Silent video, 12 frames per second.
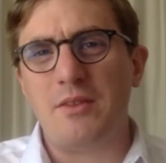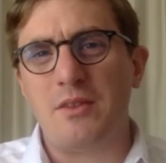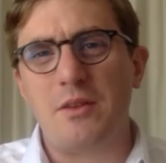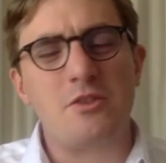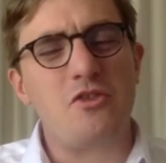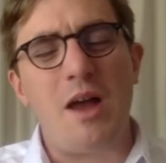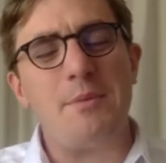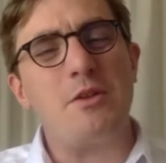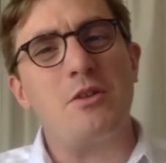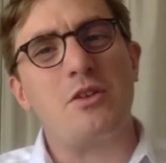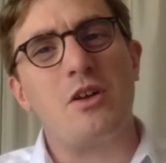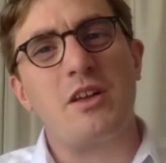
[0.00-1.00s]
the
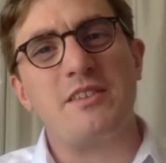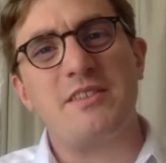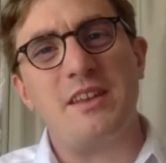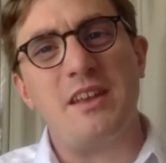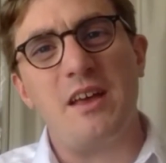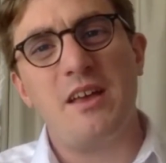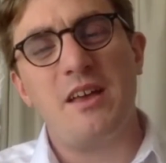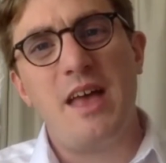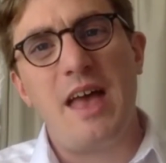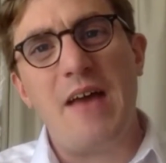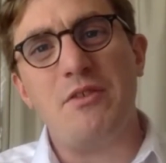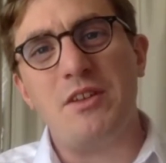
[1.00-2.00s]
tribunal could consider
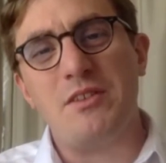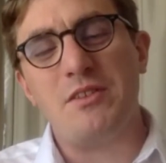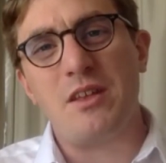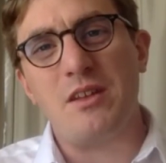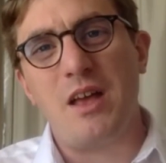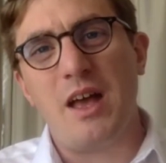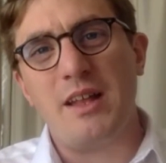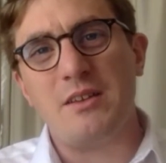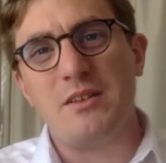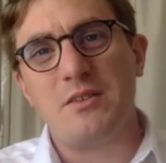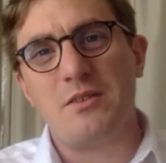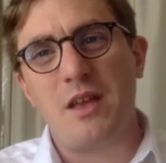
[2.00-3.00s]
evidence and